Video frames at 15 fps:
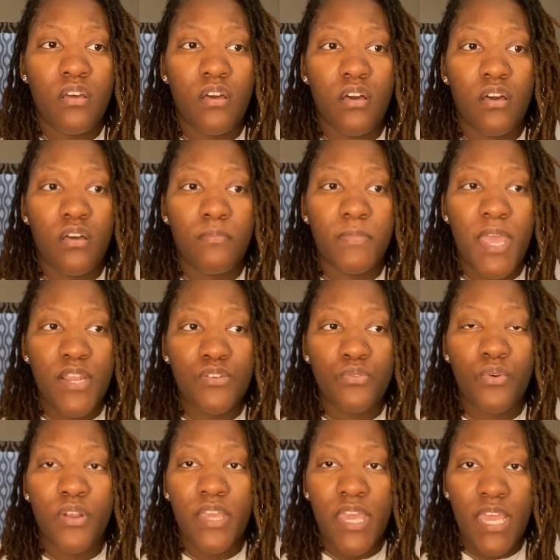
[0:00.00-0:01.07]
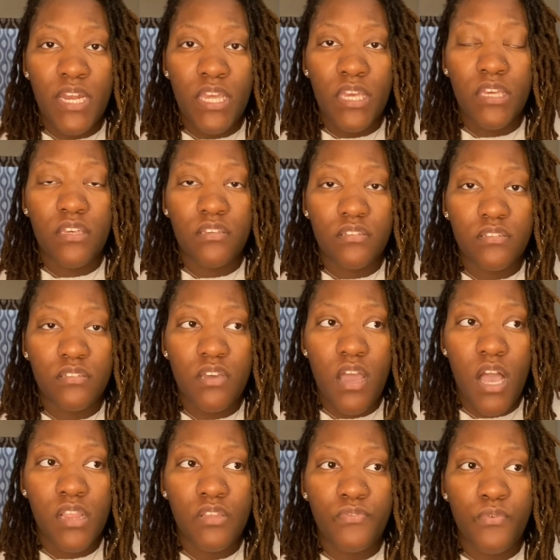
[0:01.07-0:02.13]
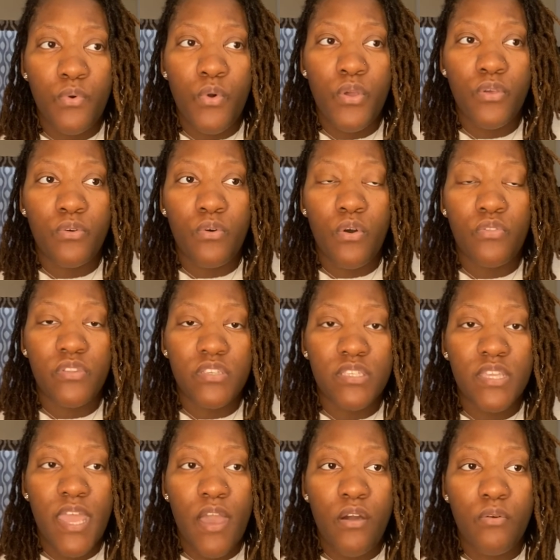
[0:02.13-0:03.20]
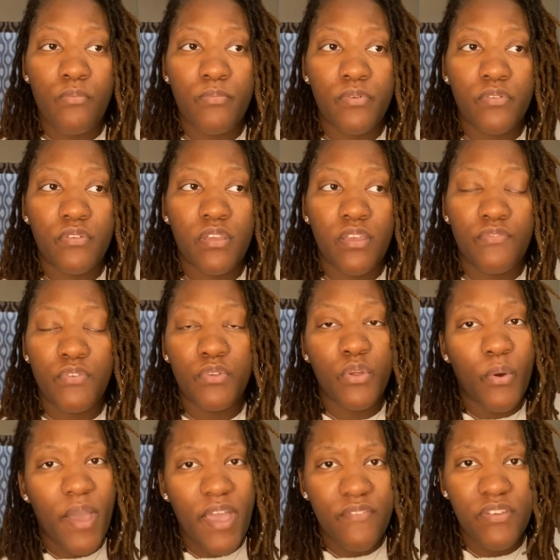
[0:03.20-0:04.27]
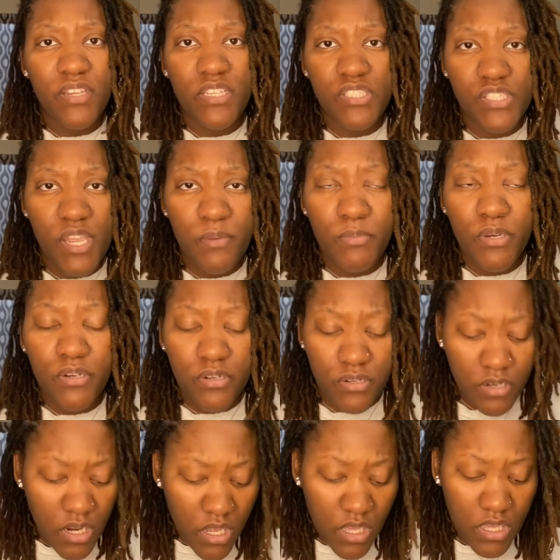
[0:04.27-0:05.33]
um, natural organic olive oil on the scalp if you don't have any shea butter